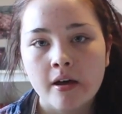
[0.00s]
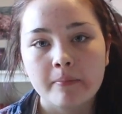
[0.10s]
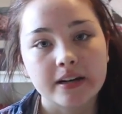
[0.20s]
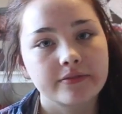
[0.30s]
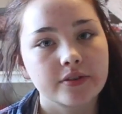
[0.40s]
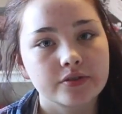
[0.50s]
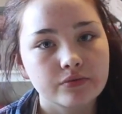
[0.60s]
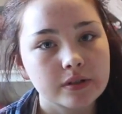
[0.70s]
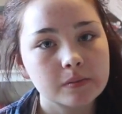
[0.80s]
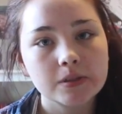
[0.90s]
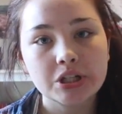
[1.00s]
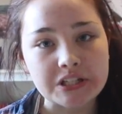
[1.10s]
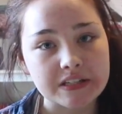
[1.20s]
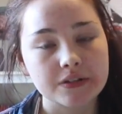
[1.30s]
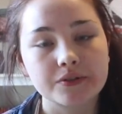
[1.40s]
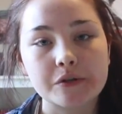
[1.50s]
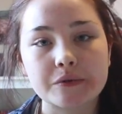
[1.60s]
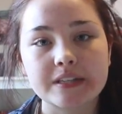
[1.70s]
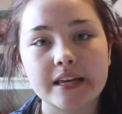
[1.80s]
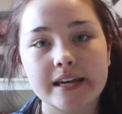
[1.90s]
But if there's one person
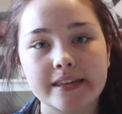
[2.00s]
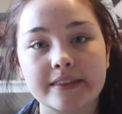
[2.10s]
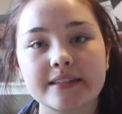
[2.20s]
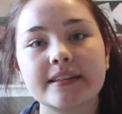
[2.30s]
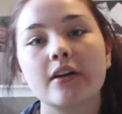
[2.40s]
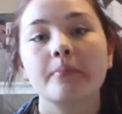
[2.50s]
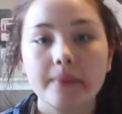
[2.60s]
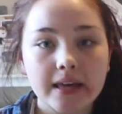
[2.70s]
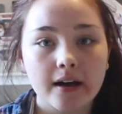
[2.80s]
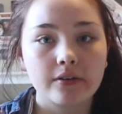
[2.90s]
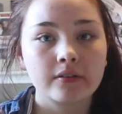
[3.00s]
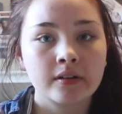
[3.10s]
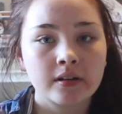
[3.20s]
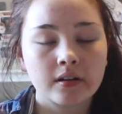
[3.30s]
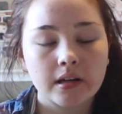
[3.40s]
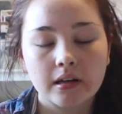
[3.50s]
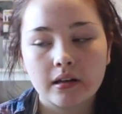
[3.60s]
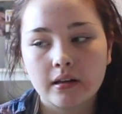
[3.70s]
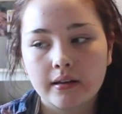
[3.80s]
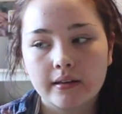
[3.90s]
who's like, this helped me out,
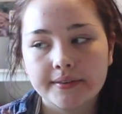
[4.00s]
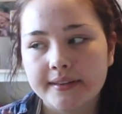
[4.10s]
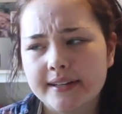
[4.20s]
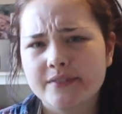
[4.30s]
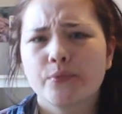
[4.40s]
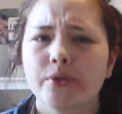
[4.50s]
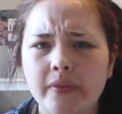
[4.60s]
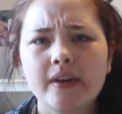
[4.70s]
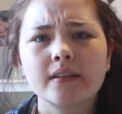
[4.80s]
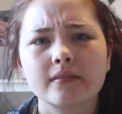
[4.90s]
then it's worth it.